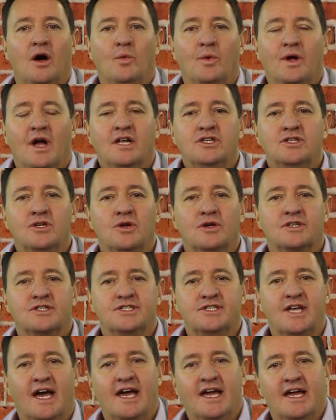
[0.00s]
We're going to look
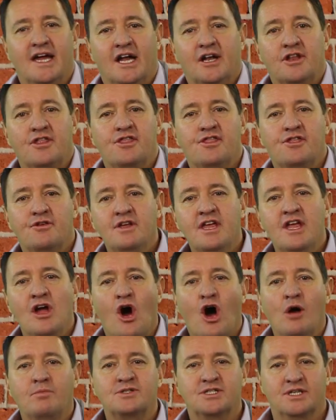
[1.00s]
today at three
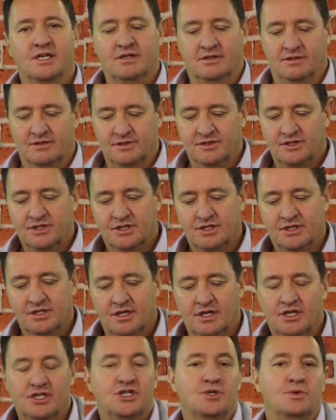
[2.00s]
obstacles
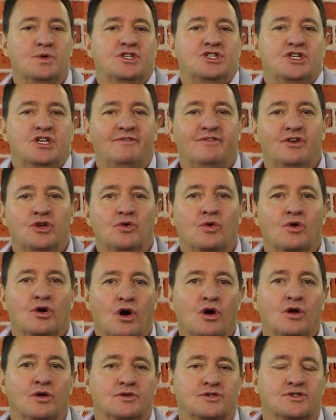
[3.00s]
to achieving your
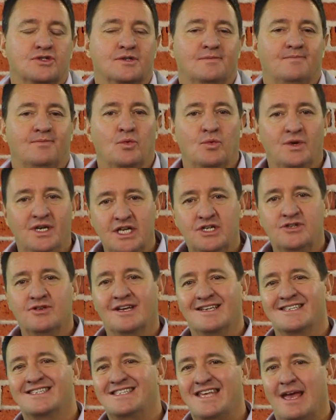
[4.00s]
goals. We need to
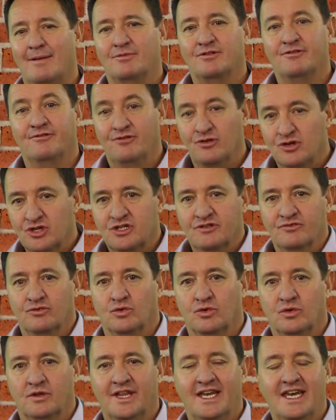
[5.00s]
accept, first of
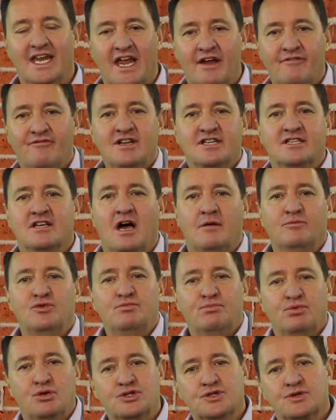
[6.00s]
all, that every time you
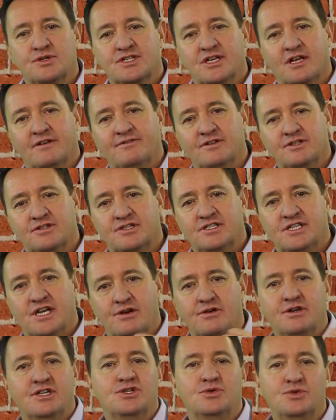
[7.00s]
push yourself into
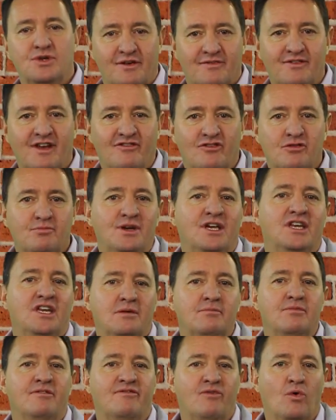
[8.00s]
territory you've never been
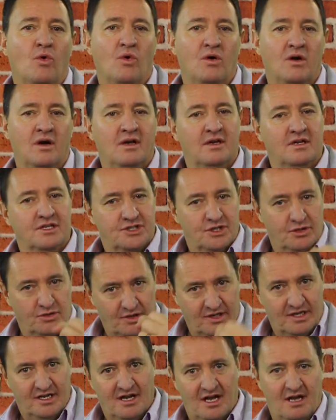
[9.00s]
in before, so you're
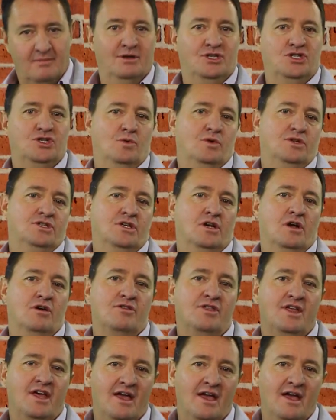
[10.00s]
here but you want to go
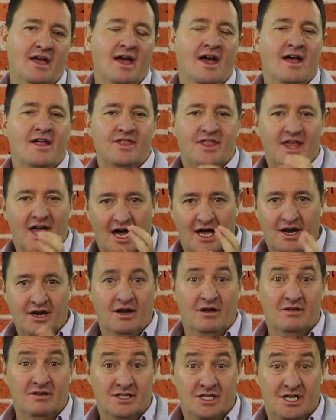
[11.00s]
there, the
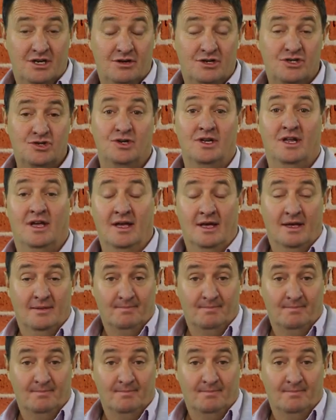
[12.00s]
unknown territory